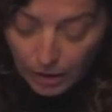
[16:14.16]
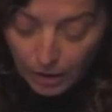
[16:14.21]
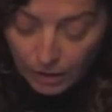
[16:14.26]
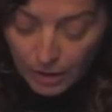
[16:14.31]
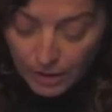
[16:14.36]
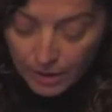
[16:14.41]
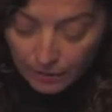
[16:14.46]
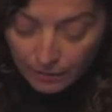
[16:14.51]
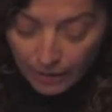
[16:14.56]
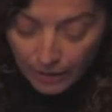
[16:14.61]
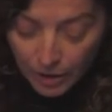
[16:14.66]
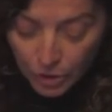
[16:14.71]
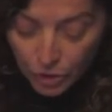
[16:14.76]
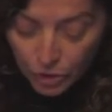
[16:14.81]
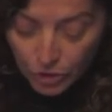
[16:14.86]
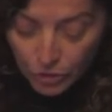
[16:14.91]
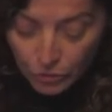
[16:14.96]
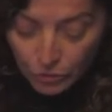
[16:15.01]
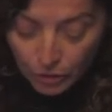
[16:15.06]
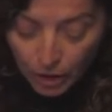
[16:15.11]
These
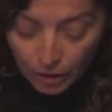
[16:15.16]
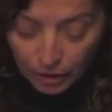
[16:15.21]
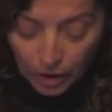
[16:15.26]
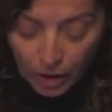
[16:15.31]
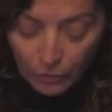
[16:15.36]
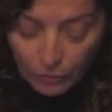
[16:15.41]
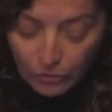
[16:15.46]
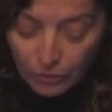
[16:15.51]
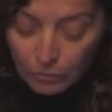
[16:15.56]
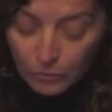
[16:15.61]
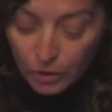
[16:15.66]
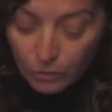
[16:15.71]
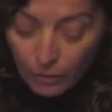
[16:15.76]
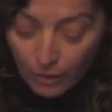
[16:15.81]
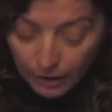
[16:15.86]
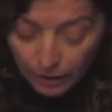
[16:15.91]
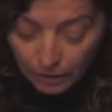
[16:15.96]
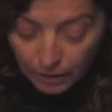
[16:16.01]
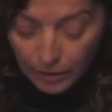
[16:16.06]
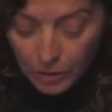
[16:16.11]
adventures do not come from
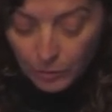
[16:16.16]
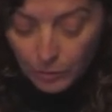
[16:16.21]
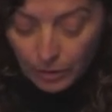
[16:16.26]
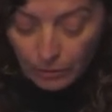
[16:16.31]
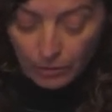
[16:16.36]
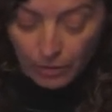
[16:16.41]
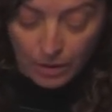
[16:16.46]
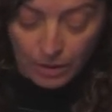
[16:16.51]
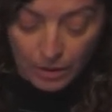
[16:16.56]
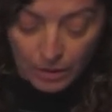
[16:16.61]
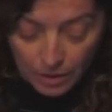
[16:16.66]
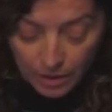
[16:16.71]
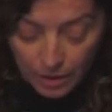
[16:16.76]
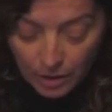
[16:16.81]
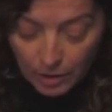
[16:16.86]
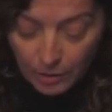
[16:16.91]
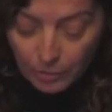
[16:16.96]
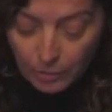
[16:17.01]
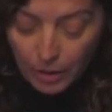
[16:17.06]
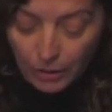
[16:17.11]
direct experience,
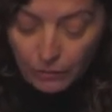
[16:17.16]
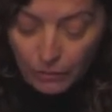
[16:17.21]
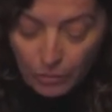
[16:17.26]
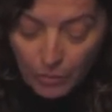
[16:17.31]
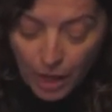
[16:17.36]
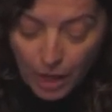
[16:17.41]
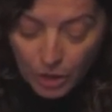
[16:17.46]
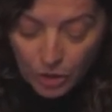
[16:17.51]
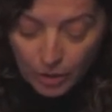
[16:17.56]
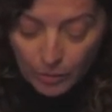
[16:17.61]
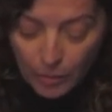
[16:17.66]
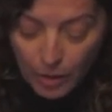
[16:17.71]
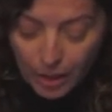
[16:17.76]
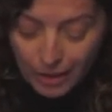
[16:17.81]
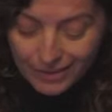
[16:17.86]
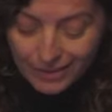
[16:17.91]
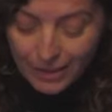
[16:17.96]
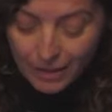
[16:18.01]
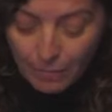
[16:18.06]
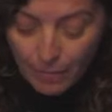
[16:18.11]
but from
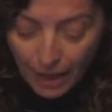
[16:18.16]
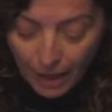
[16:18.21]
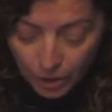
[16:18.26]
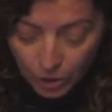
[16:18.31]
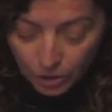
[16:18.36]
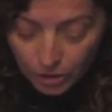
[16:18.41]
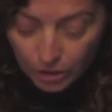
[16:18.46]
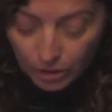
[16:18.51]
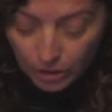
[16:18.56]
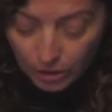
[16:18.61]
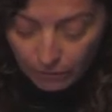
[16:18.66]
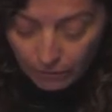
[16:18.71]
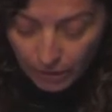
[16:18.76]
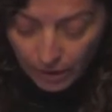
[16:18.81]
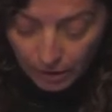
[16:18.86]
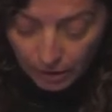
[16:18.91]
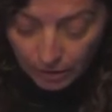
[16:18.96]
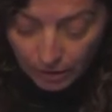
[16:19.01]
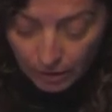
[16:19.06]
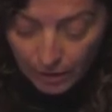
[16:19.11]
Aschenbach's imaginative
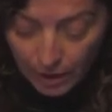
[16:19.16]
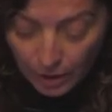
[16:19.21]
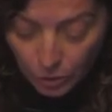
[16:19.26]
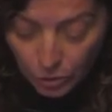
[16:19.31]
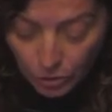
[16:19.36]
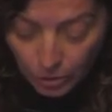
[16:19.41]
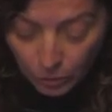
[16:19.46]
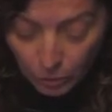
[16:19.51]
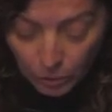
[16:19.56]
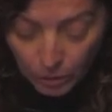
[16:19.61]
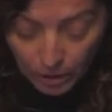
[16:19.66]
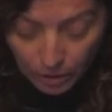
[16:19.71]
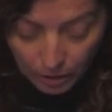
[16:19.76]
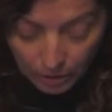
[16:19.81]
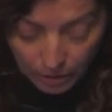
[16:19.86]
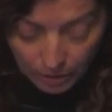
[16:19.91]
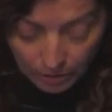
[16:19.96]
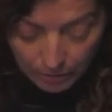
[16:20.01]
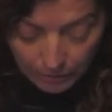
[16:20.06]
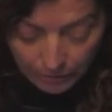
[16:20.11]
and intellectual
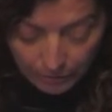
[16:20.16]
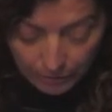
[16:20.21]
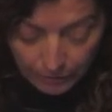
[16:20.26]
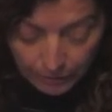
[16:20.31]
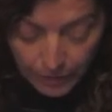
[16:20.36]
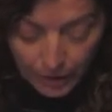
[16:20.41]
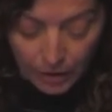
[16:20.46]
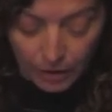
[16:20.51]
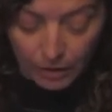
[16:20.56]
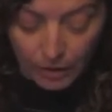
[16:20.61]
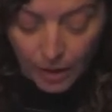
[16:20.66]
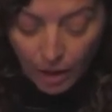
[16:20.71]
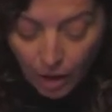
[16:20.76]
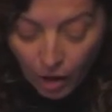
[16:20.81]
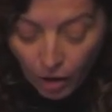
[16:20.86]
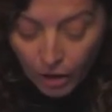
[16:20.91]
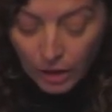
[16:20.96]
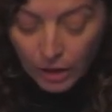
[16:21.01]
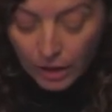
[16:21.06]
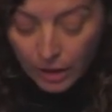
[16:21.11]
work. The
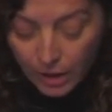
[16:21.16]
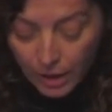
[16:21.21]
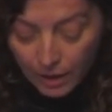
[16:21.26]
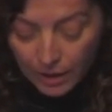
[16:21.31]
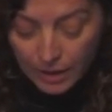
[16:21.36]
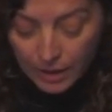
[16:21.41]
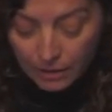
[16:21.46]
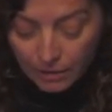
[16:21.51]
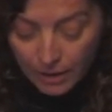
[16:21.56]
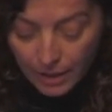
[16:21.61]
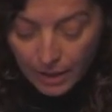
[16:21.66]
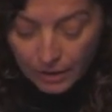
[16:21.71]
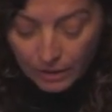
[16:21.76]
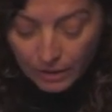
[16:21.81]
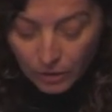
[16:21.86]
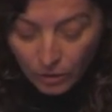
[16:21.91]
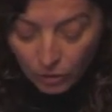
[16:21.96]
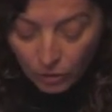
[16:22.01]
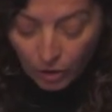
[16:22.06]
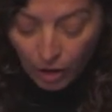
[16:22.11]
art he has
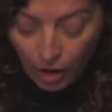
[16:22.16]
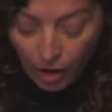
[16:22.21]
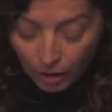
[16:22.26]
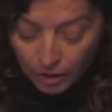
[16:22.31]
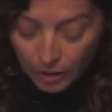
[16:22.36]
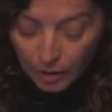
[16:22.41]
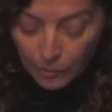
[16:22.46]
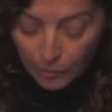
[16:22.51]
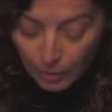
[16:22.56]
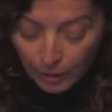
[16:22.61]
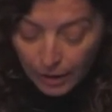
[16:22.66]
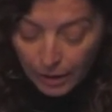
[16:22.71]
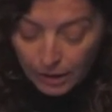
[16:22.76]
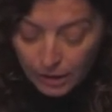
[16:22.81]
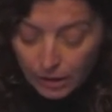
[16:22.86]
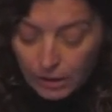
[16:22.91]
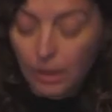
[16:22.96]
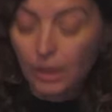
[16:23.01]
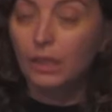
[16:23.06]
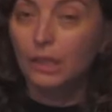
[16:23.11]
created or
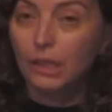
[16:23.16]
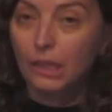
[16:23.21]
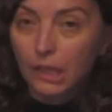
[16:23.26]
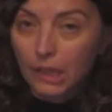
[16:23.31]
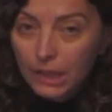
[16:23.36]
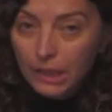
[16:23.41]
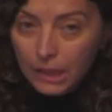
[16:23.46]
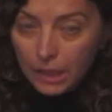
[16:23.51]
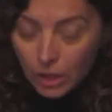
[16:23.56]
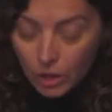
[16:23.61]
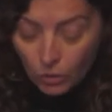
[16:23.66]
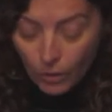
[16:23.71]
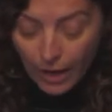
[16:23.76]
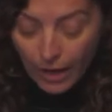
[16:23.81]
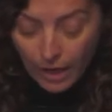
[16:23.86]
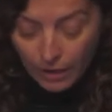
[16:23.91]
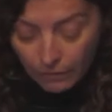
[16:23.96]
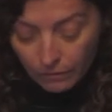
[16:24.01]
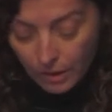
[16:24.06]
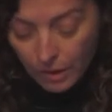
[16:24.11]
contemplated
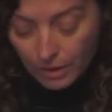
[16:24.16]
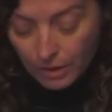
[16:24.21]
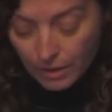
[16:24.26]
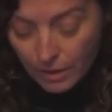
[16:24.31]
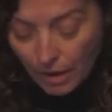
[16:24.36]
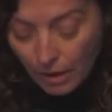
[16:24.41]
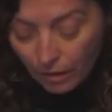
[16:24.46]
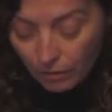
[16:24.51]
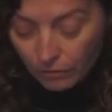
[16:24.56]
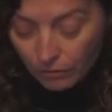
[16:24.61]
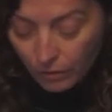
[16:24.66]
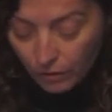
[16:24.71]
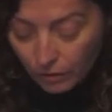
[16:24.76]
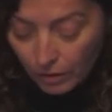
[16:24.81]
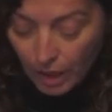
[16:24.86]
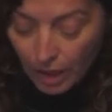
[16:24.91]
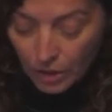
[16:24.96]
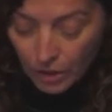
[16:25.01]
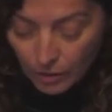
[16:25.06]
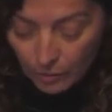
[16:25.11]
engraved itself on
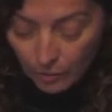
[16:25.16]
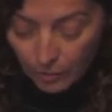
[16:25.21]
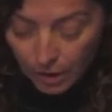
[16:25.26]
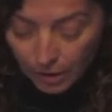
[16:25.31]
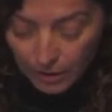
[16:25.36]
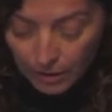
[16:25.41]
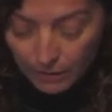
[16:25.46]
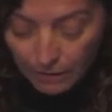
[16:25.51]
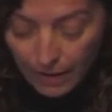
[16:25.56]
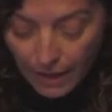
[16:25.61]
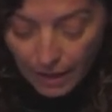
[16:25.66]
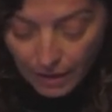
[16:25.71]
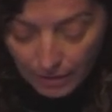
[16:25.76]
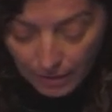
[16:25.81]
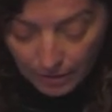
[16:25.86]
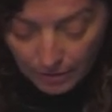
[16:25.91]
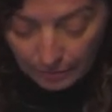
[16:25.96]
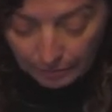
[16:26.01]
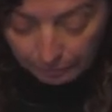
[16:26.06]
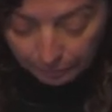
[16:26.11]
Aschenbach's
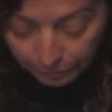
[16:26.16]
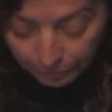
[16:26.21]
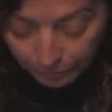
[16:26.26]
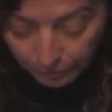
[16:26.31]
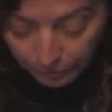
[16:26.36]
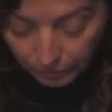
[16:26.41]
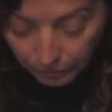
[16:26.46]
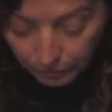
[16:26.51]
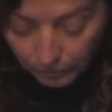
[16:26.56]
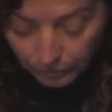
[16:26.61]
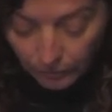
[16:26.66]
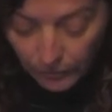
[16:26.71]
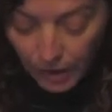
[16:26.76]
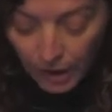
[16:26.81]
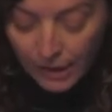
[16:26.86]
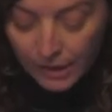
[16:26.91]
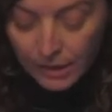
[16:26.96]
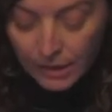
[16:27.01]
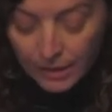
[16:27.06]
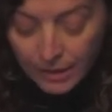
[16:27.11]
face.
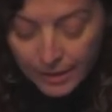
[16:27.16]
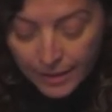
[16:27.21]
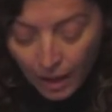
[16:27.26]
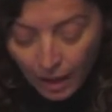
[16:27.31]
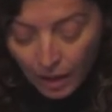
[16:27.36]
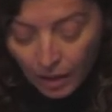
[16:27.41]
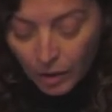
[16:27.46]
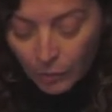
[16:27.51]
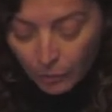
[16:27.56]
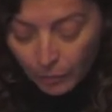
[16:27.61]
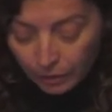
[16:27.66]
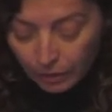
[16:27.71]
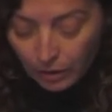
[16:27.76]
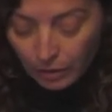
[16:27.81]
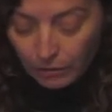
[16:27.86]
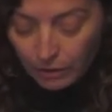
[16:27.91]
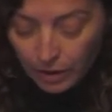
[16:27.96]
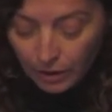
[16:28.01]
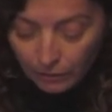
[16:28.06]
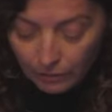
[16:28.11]
It dug
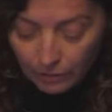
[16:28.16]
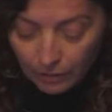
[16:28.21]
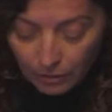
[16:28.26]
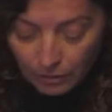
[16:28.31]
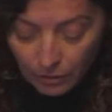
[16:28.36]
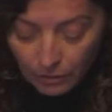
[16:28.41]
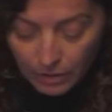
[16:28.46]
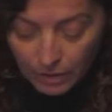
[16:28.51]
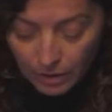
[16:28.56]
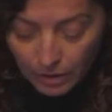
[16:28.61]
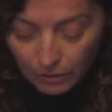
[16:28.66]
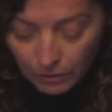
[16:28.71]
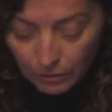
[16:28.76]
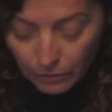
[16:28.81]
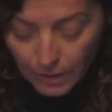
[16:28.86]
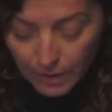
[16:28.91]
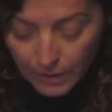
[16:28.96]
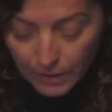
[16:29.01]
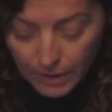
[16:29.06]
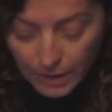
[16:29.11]
material furrows into
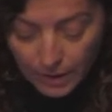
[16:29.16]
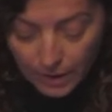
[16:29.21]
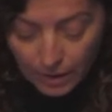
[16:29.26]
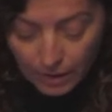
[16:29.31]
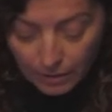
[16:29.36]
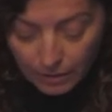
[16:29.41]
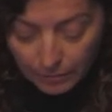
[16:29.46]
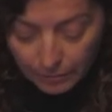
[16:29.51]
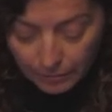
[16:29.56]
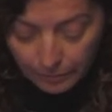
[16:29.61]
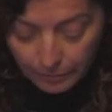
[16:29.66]
his skin.